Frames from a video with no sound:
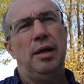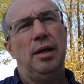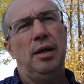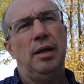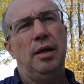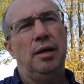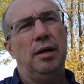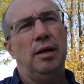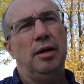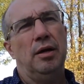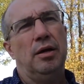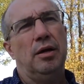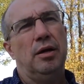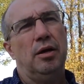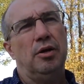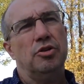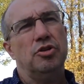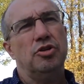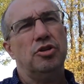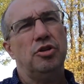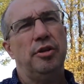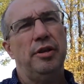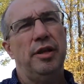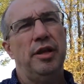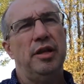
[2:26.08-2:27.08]
in a
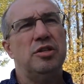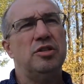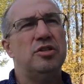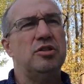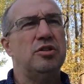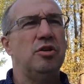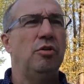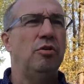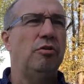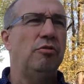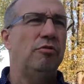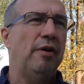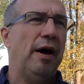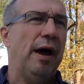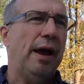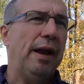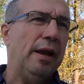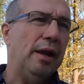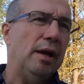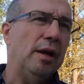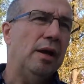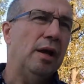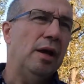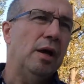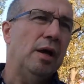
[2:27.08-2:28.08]
culture that's so
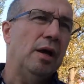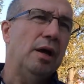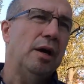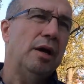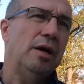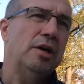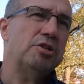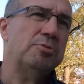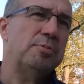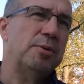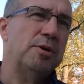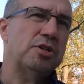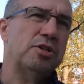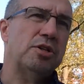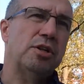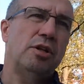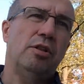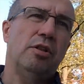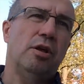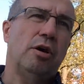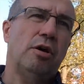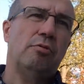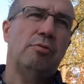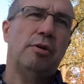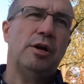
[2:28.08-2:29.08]
divided, especially
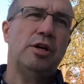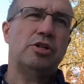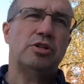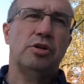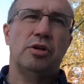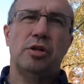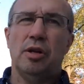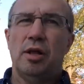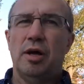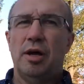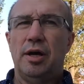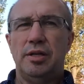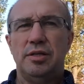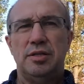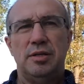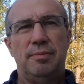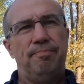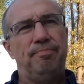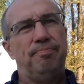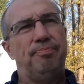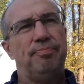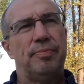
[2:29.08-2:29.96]
along racial lines?